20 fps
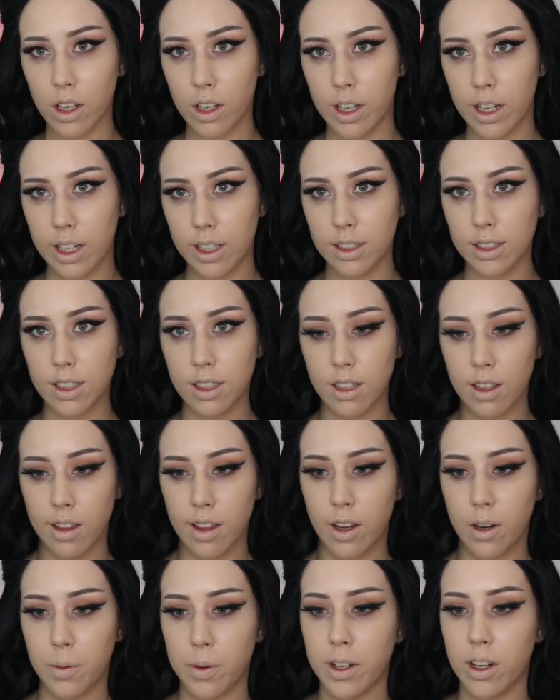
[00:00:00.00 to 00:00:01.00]
alright,
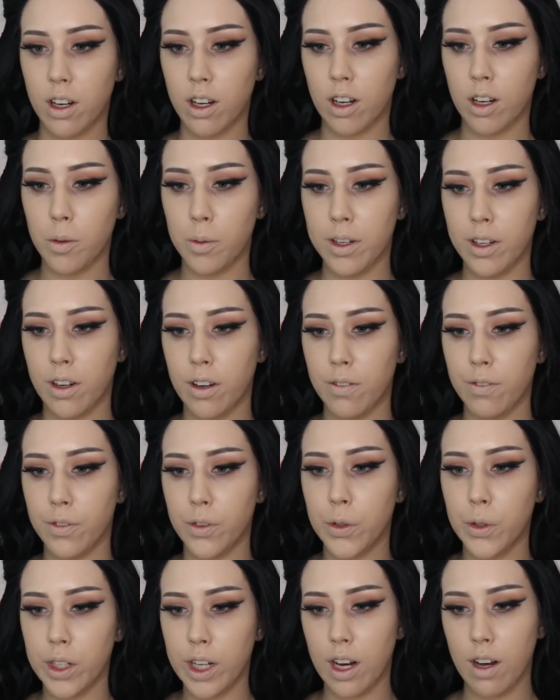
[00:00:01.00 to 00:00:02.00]
there we are
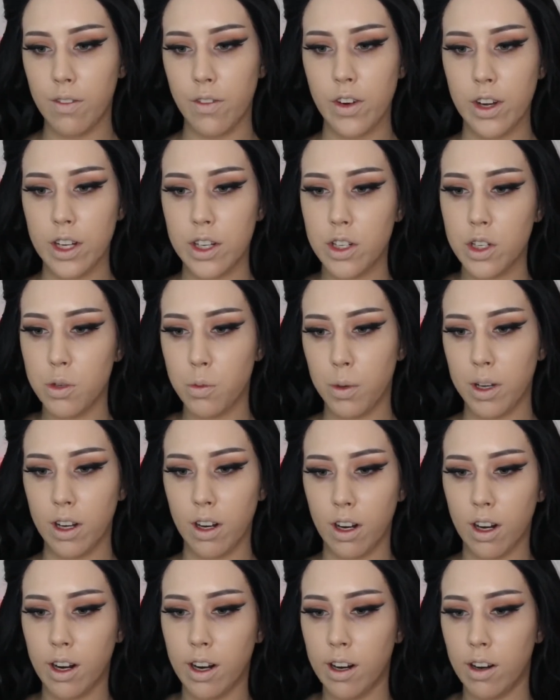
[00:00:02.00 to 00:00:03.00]
full coverage, we
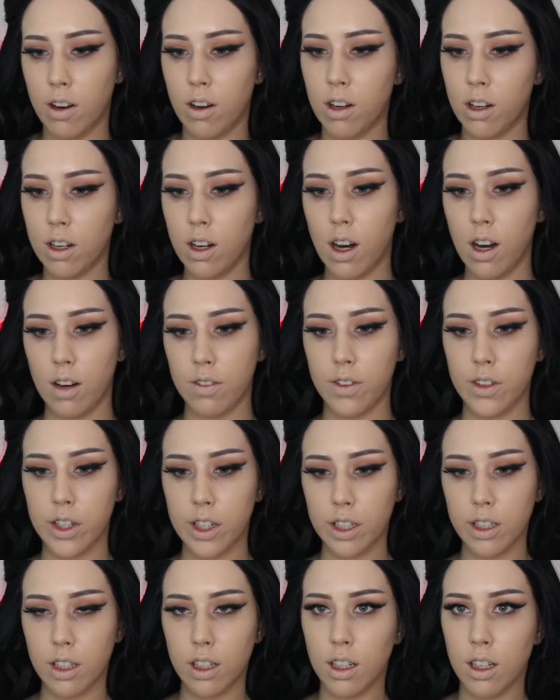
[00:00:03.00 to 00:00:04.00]
are all
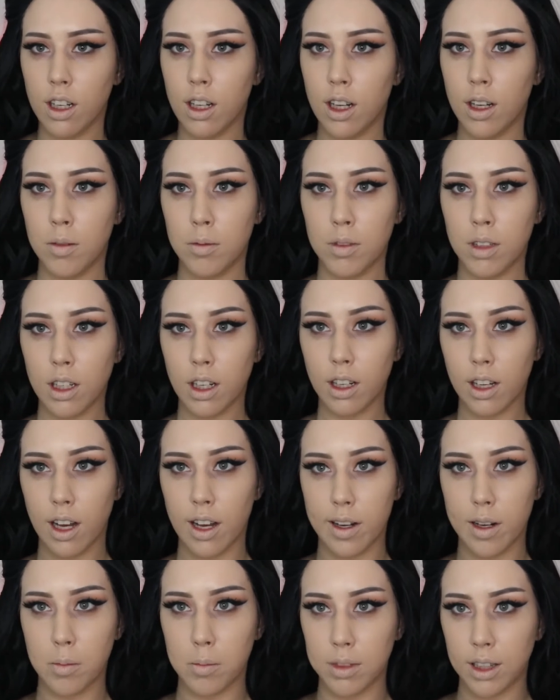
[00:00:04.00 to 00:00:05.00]
covered. I
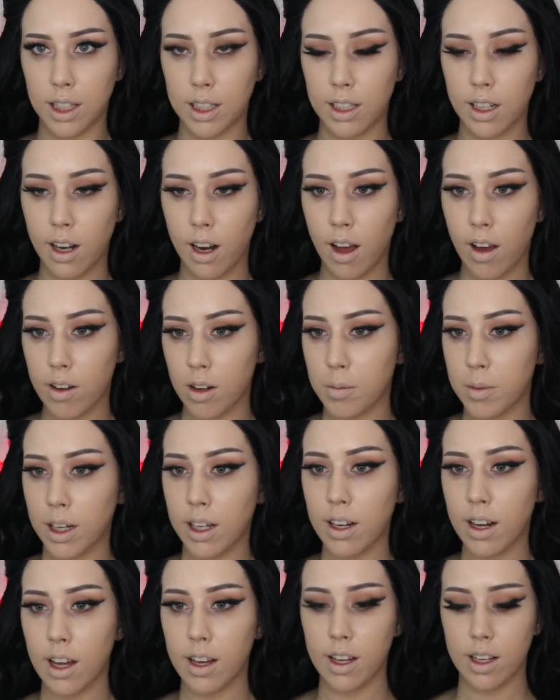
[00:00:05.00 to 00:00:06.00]
kind of blend it out on
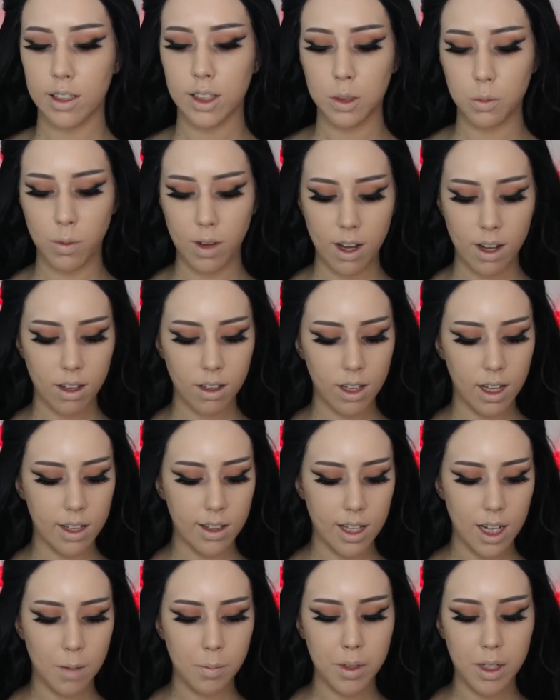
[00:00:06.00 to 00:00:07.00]
my neck as well,
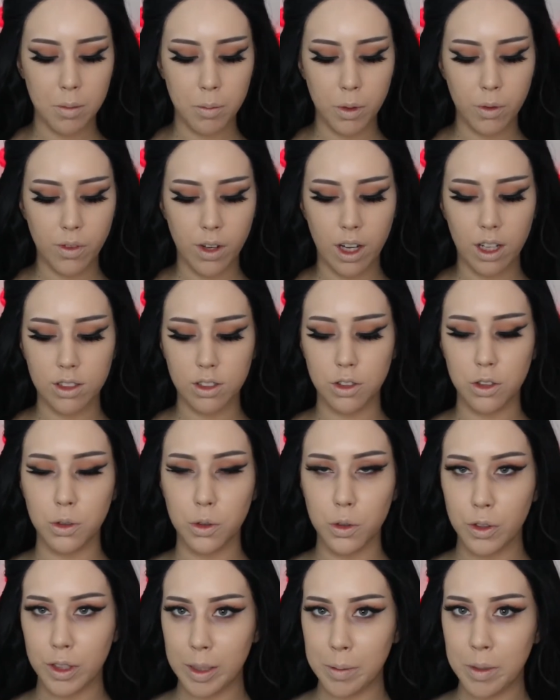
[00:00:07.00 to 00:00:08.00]
and then I'm going to move on
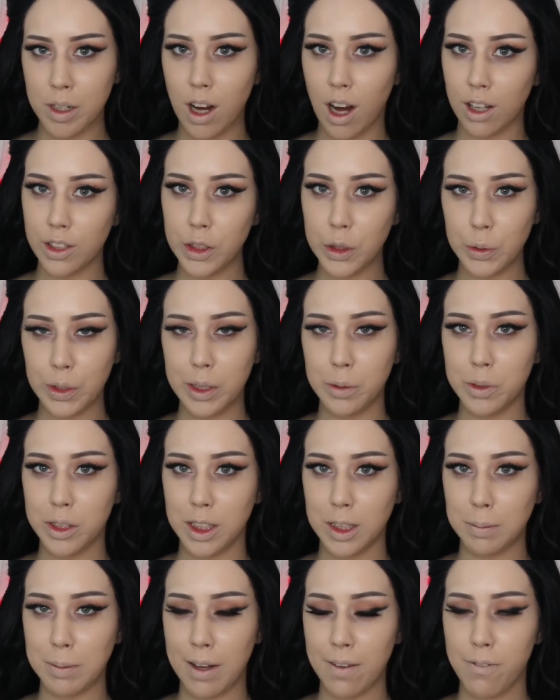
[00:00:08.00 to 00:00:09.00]
to cream contouring, which
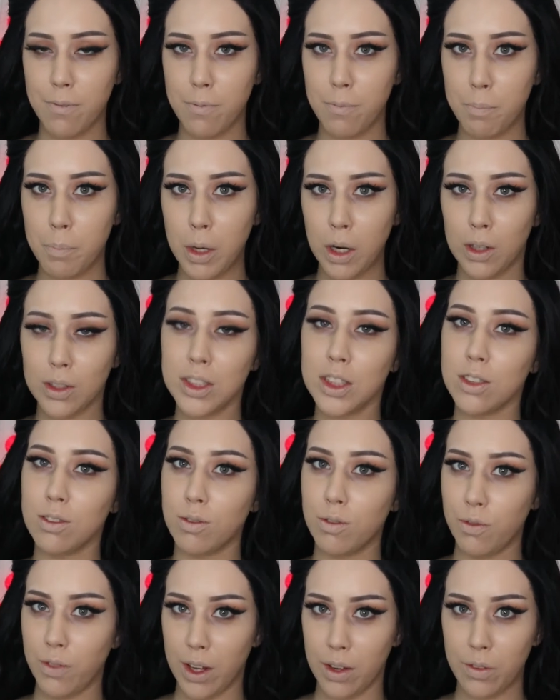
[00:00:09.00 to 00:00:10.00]
is my
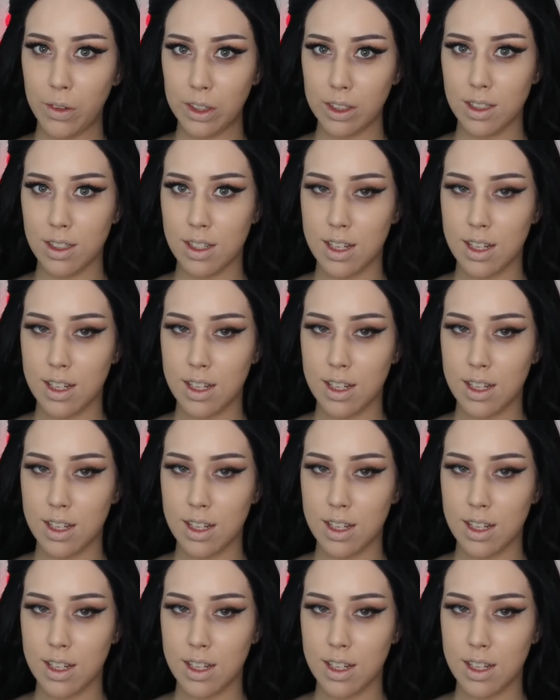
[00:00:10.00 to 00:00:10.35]
personal favorite